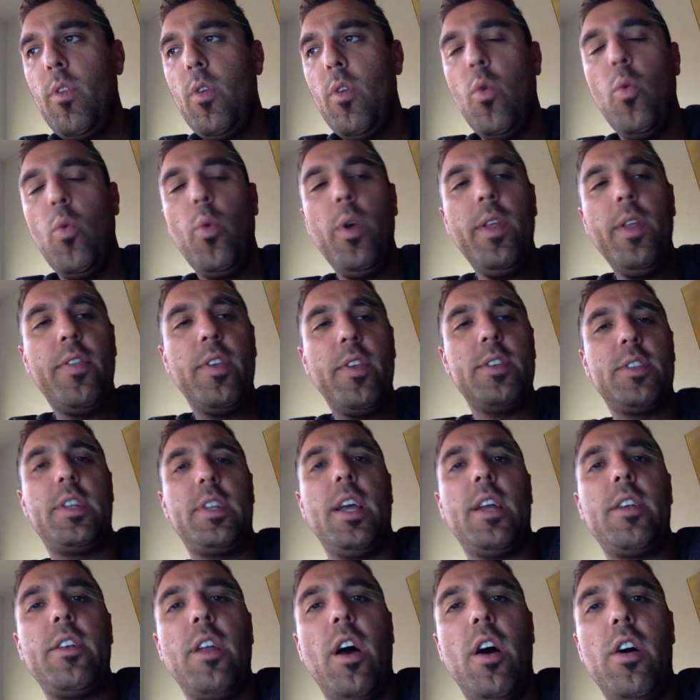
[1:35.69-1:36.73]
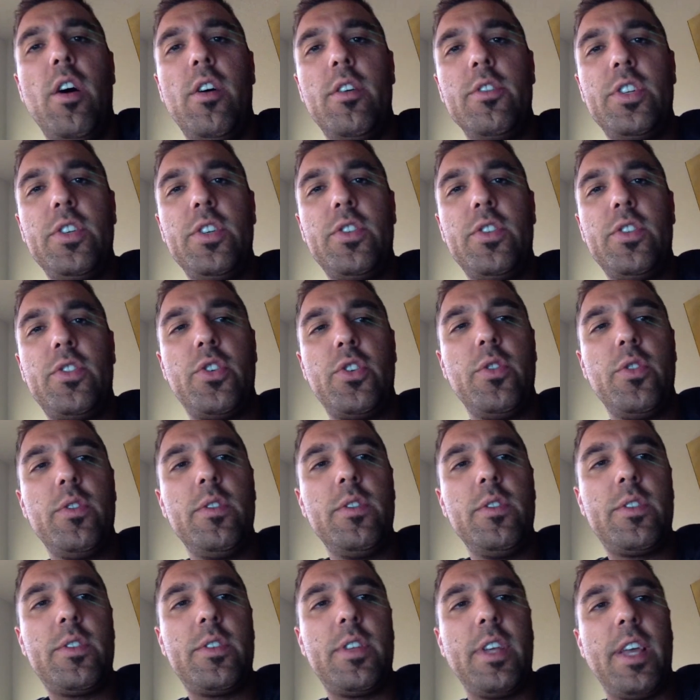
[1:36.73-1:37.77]
With this technology,
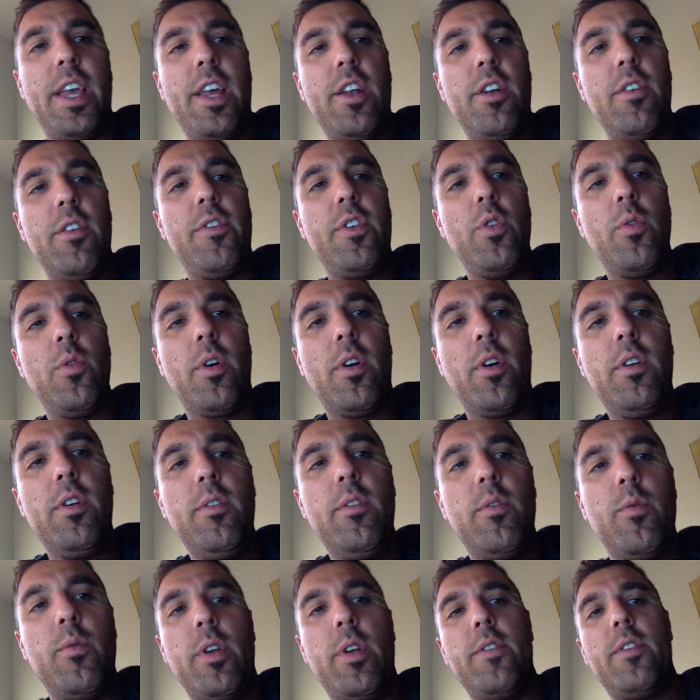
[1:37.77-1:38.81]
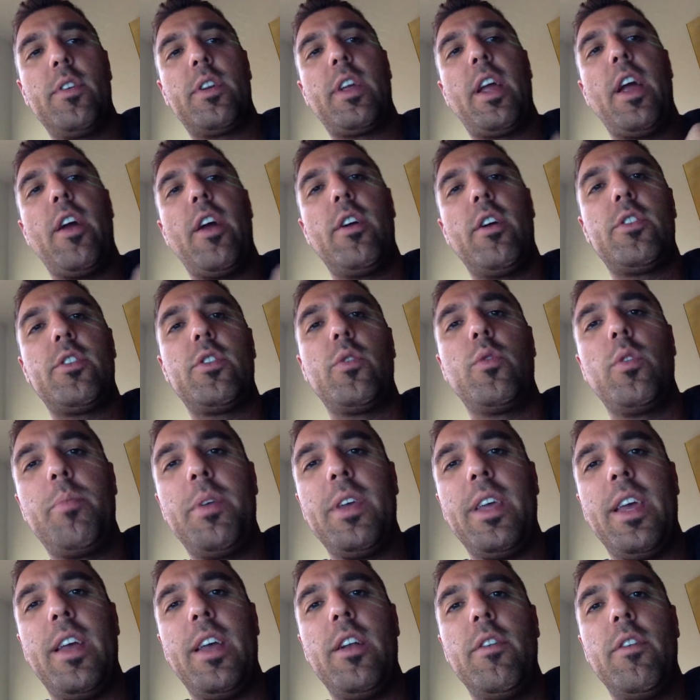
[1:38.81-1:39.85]
students, the interviewer, whatever character would
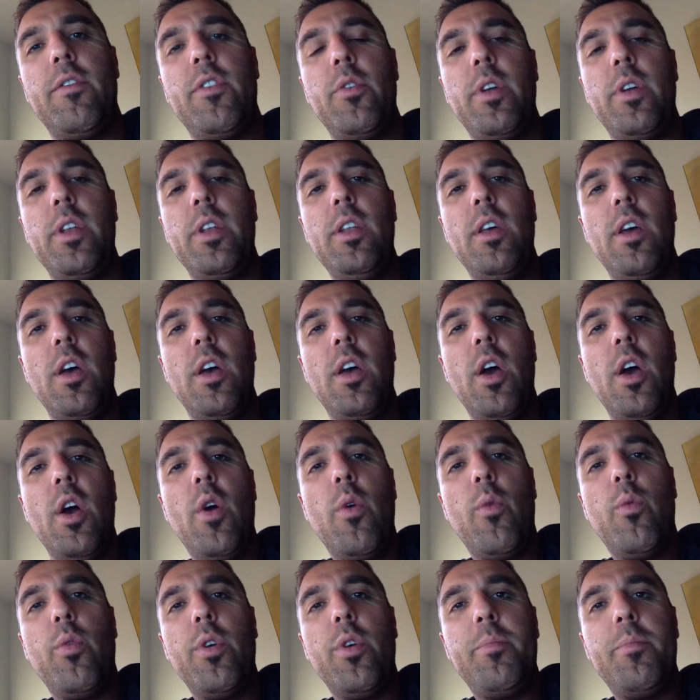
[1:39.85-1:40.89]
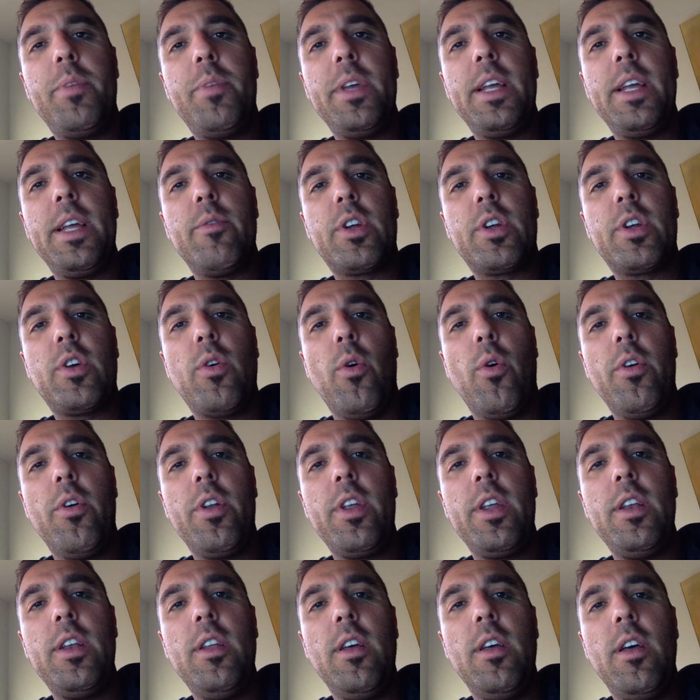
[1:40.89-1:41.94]
be interviewing, would be
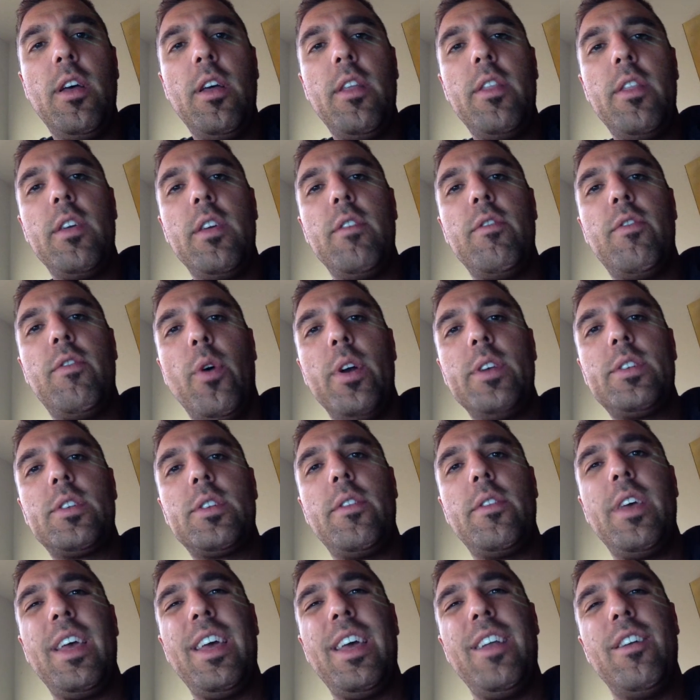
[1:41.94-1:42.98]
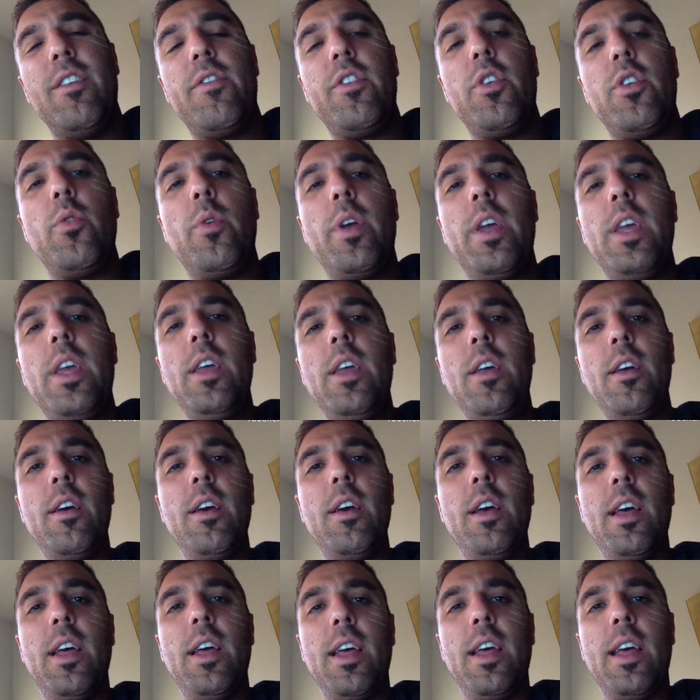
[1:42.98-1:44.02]
recording the voice of the interviewee,
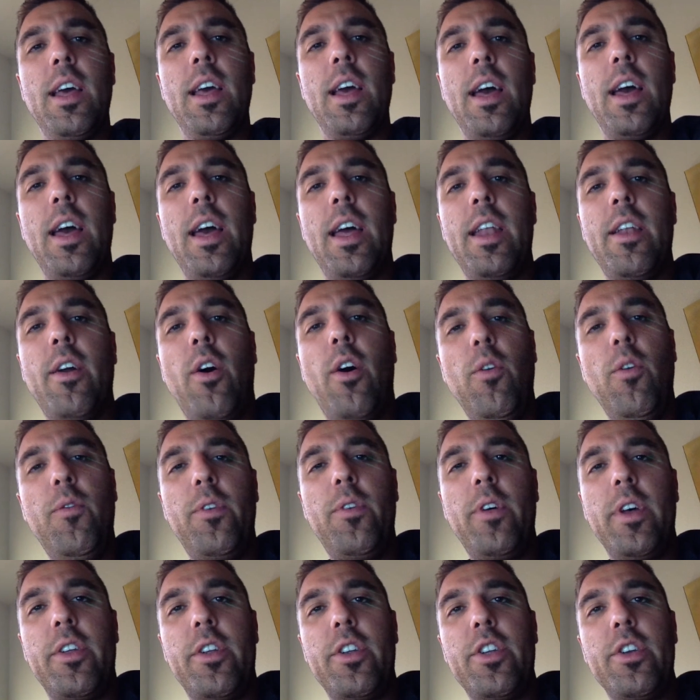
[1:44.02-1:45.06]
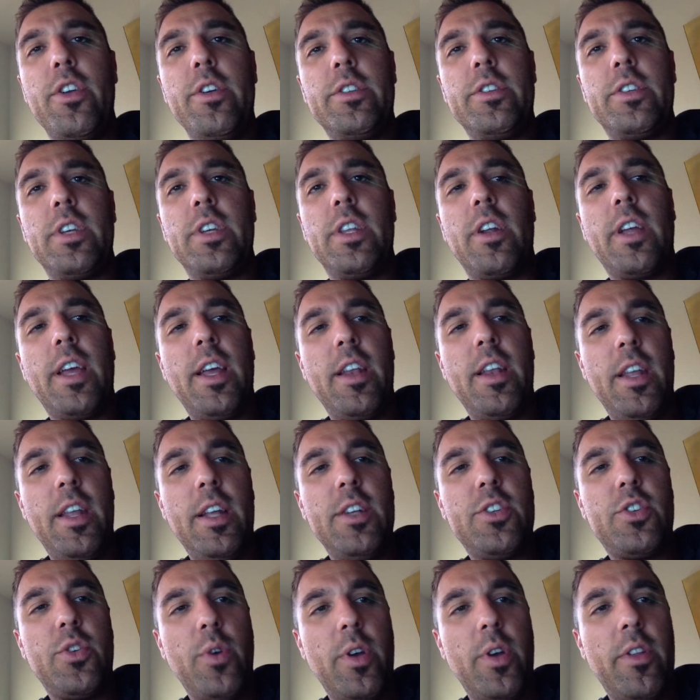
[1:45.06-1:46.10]
and hopefully they're getting
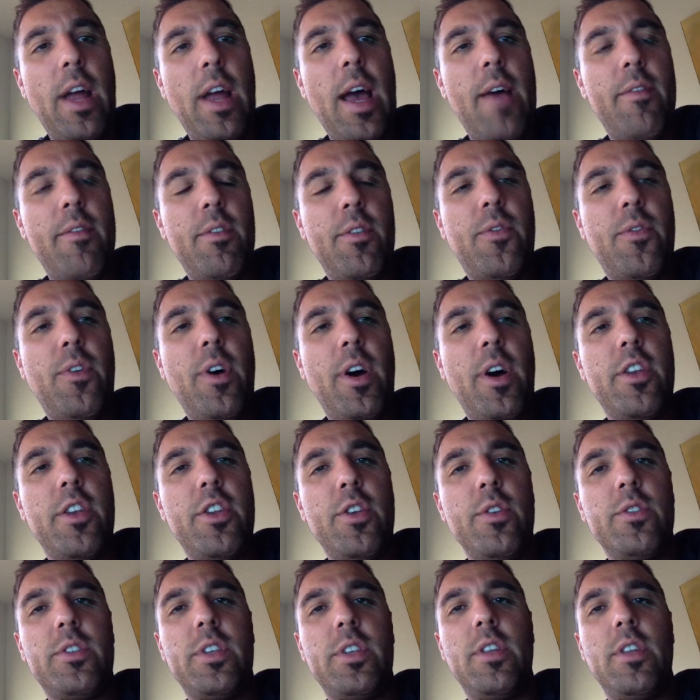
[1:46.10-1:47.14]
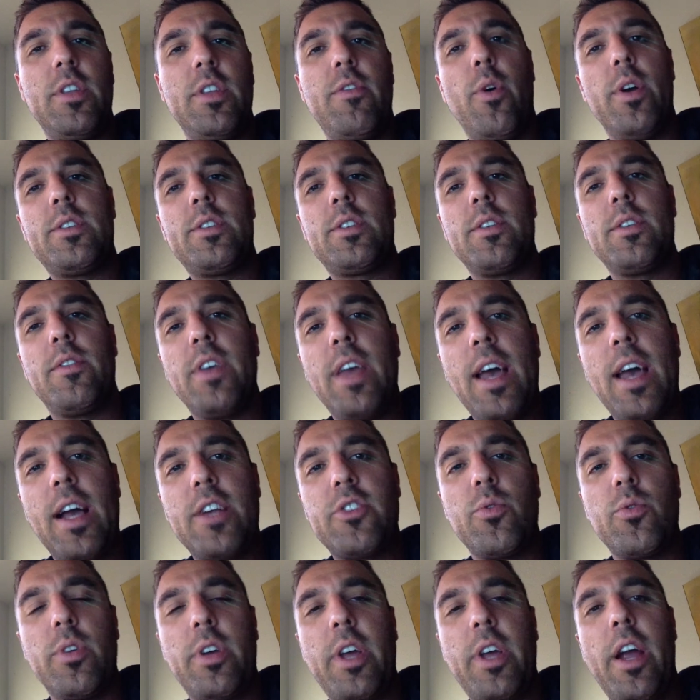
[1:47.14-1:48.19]
into it and they're having fun and using the voice of the
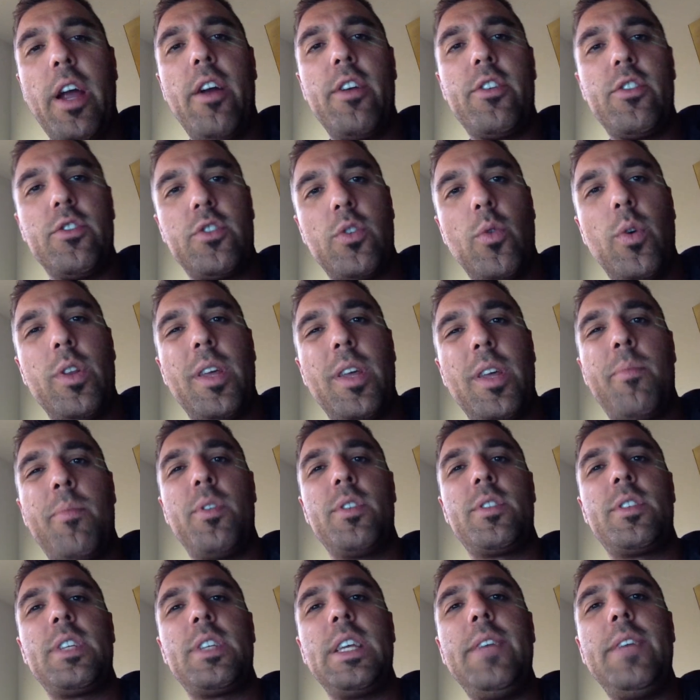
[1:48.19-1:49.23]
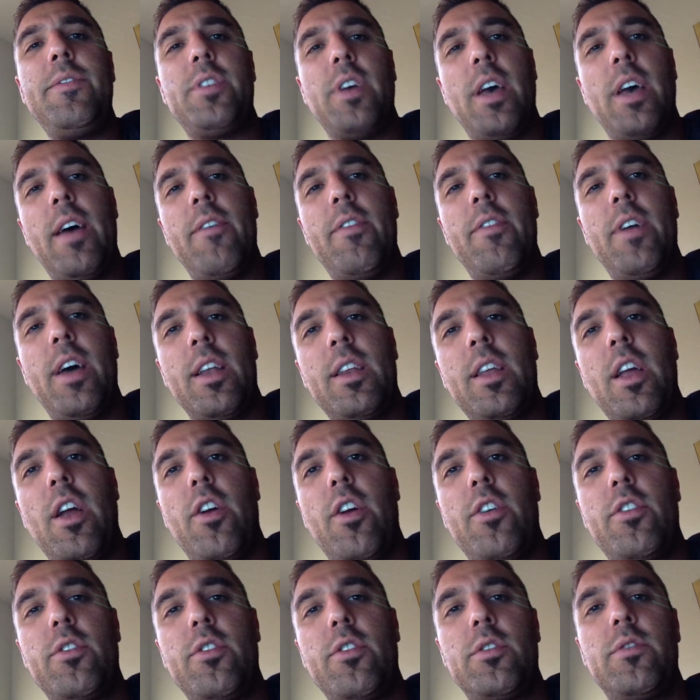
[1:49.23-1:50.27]
actual characters or what they perceive to have that
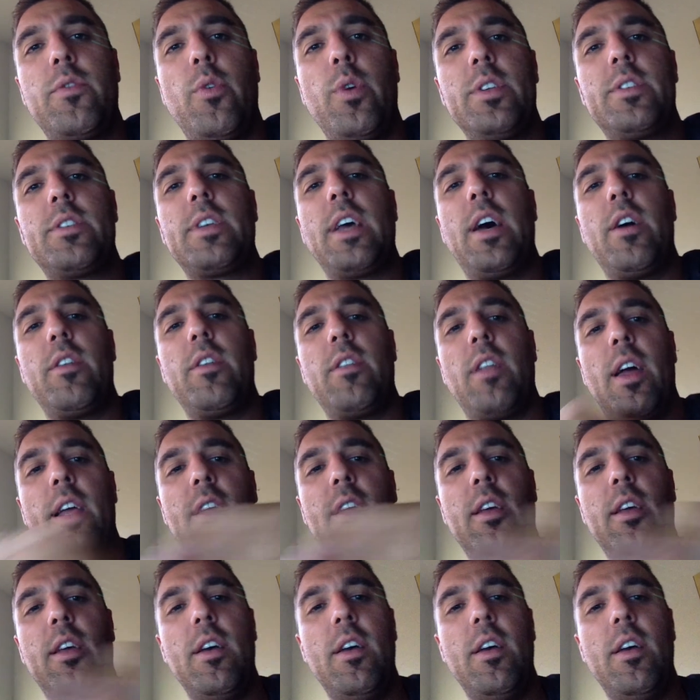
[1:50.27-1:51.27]
character's voice sound like.